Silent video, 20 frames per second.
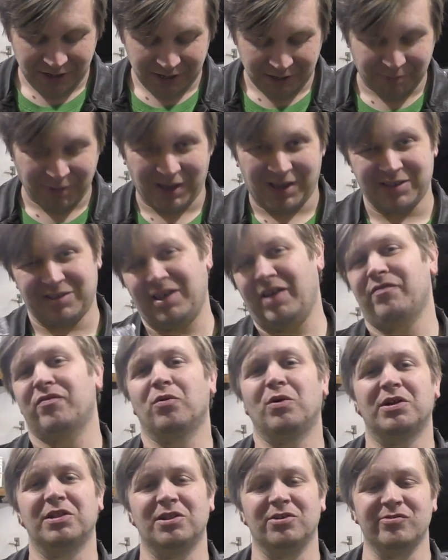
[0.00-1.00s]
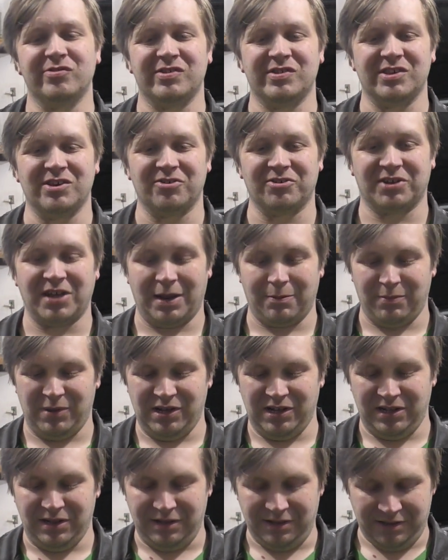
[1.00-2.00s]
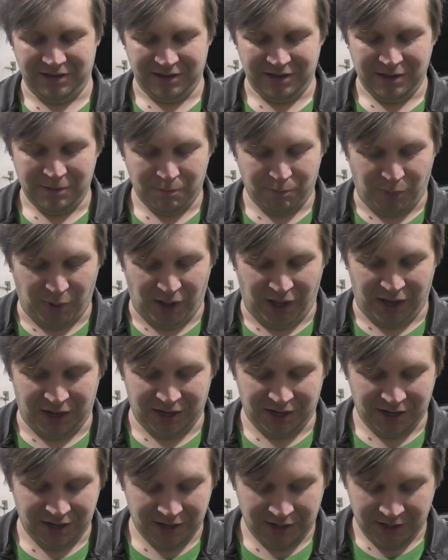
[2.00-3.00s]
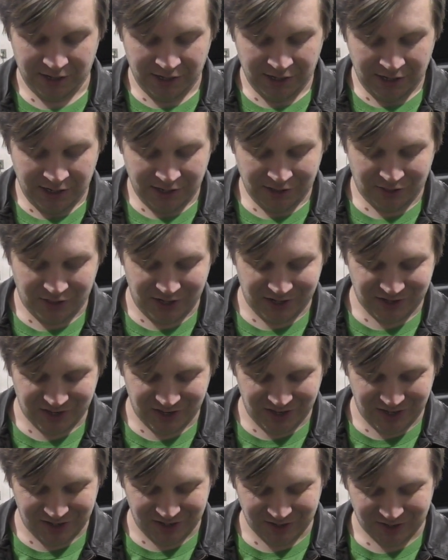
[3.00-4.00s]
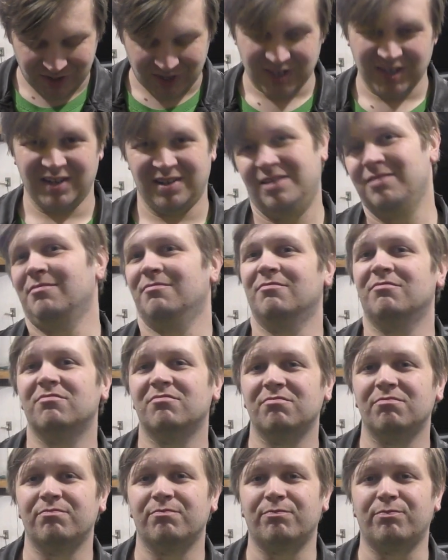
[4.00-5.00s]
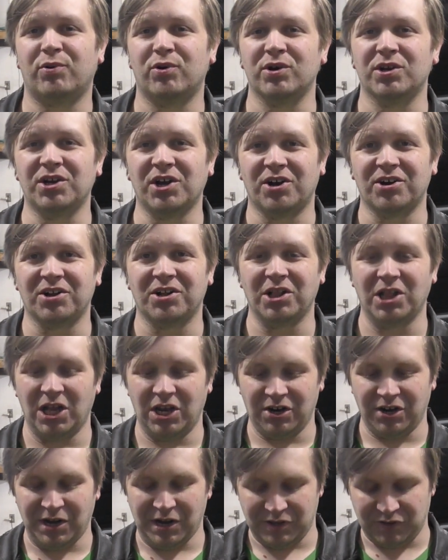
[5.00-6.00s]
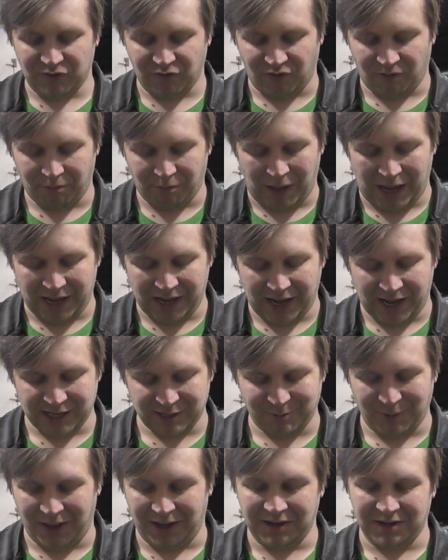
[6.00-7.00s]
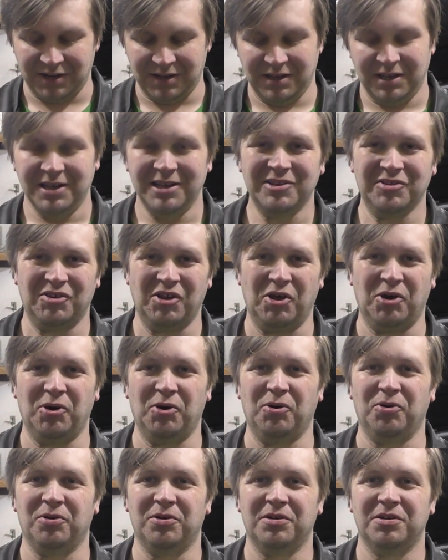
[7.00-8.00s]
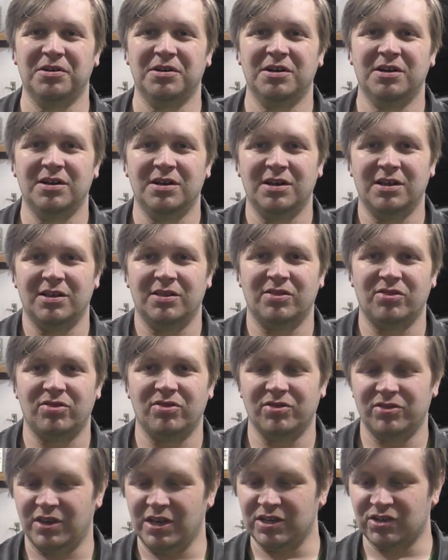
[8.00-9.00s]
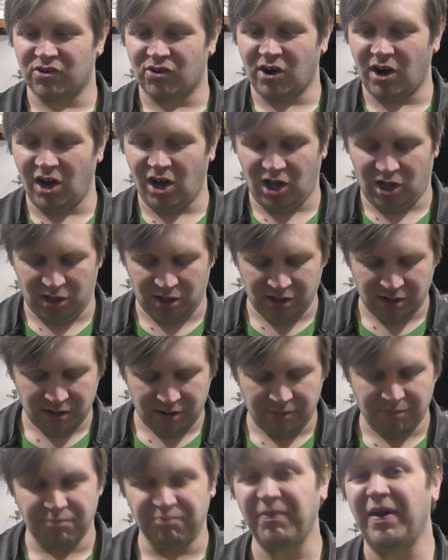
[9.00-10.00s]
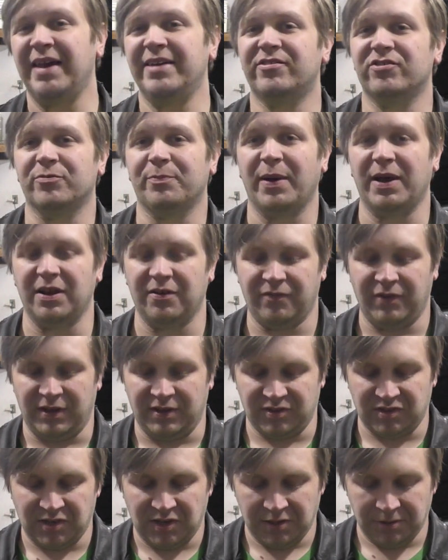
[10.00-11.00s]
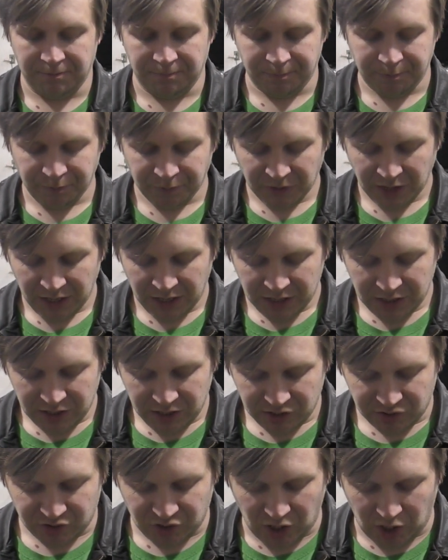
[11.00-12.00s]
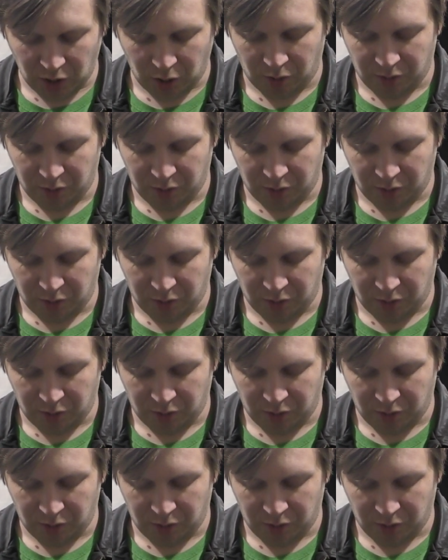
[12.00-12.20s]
because everyone loses their 10mm, but this is pretty darn hilarious from my aspect. So these are all major benefits. So